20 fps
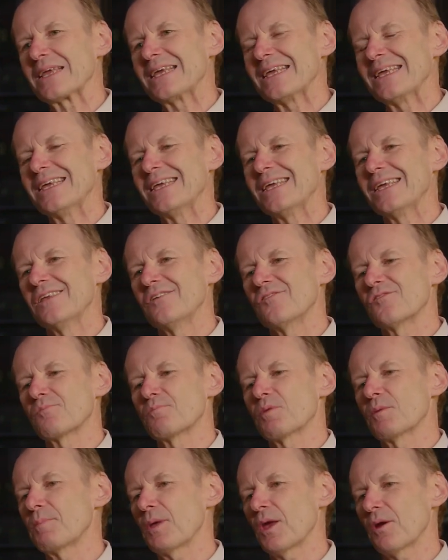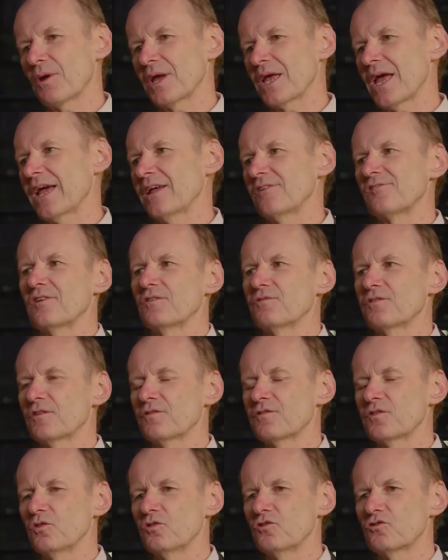is preparing ANZ for the
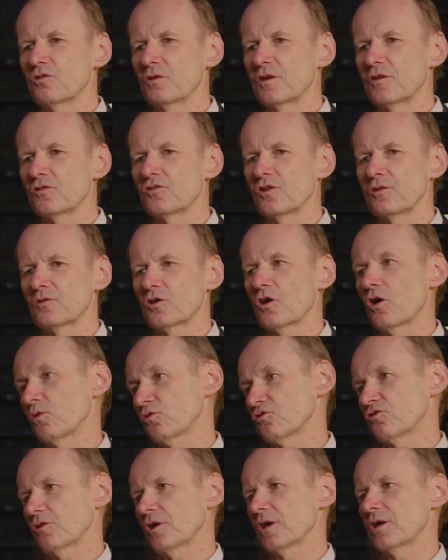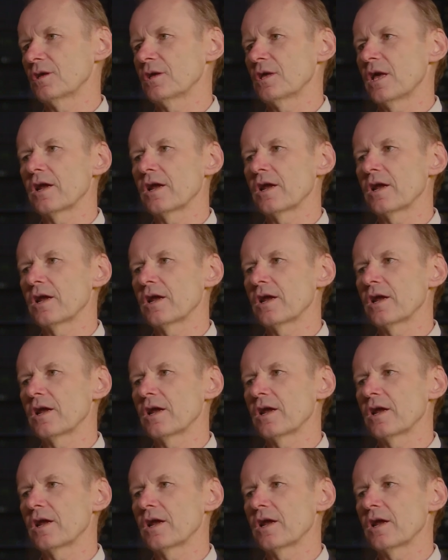future and culturally.